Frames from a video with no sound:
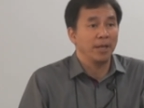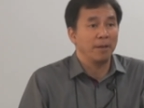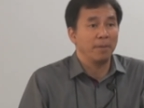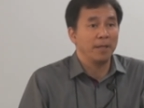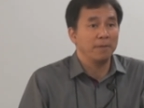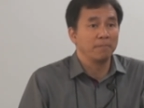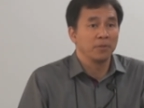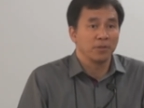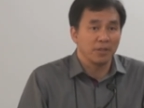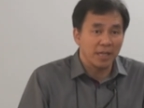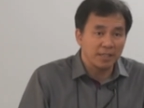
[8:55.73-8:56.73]
Amen.
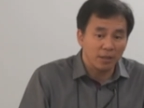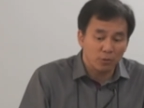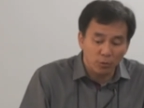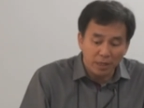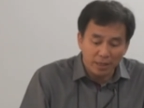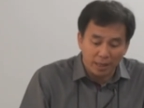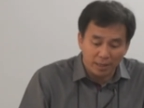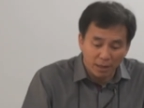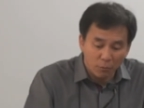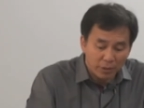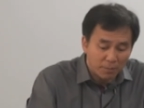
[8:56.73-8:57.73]
So that's the atoning
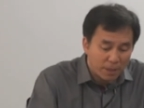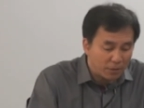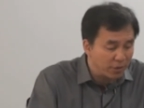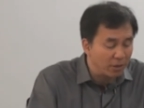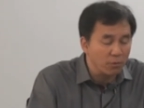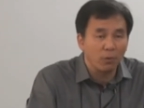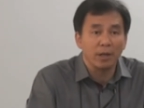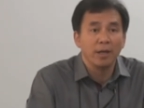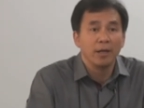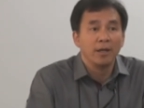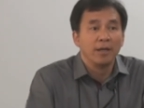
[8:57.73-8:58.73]
death. And what about the other one?
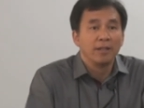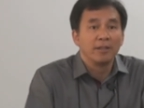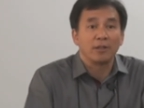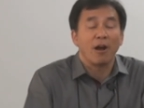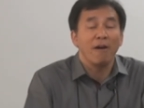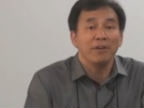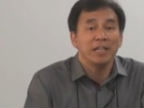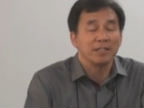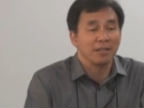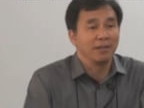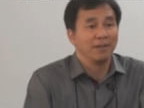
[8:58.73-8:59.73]
The
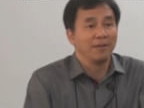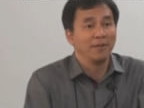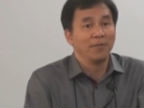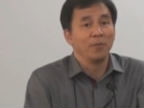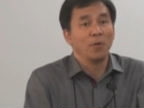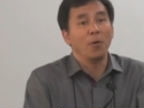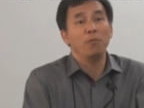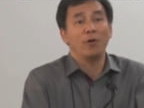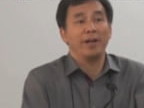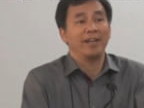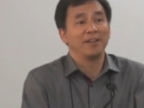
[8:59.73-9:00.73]
covenant. Oh
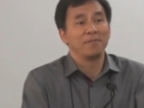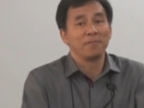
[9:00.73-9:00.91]
boy.